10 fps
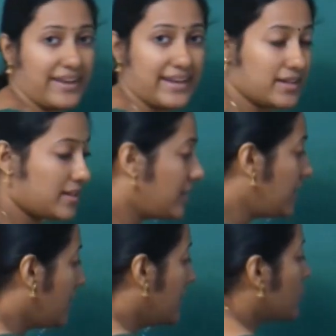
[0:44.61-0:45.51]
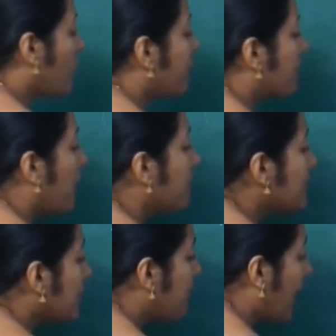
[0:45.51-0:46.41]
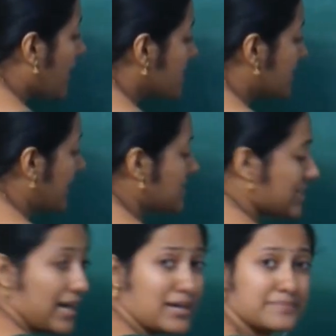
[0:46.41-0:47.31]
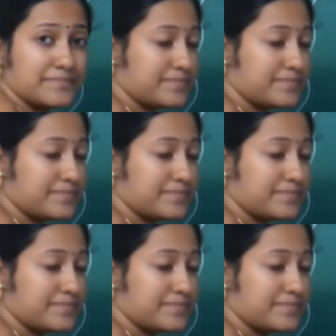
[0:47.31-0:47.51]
vein. So from the placenta,